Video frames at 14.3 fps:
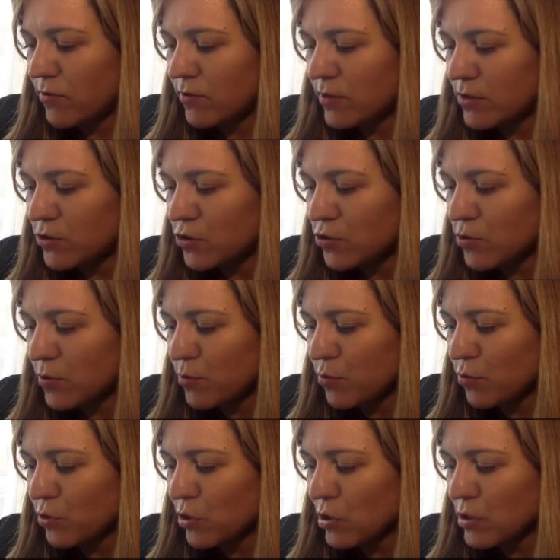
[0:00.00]
these two
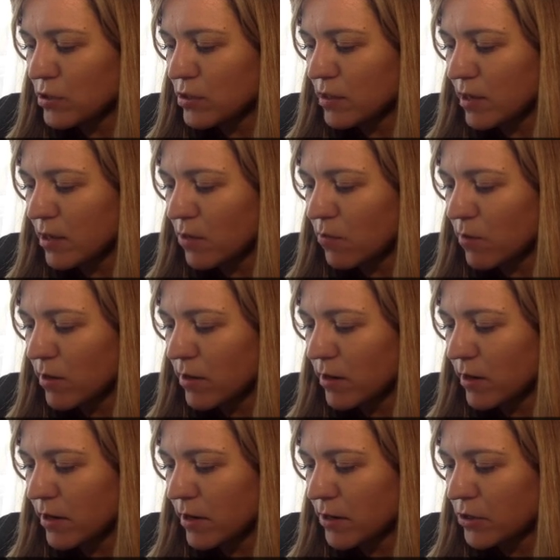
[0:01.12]
input currents I1
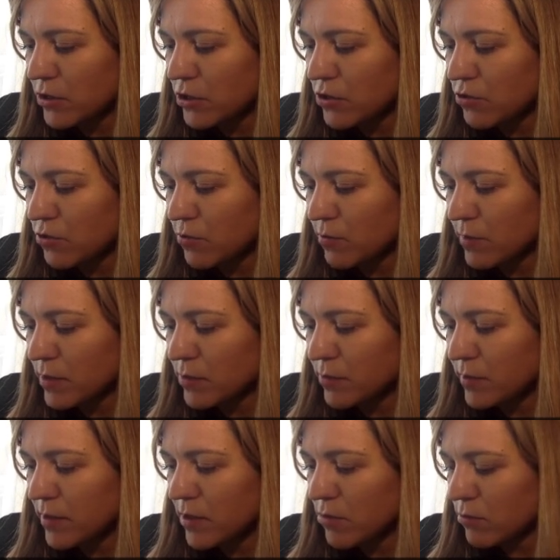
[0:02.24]
and I2 must
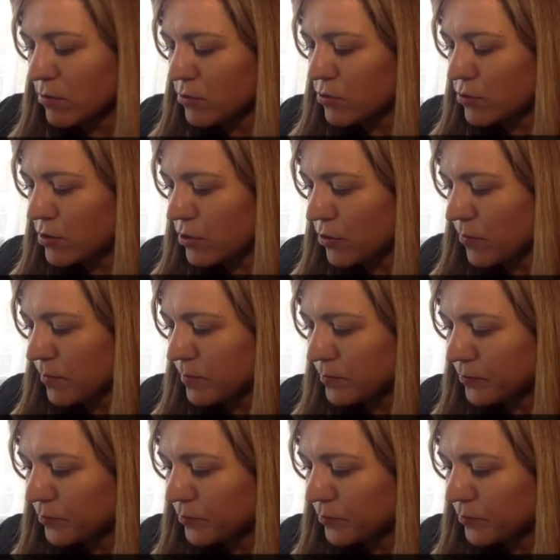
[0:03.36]
be equal to zero.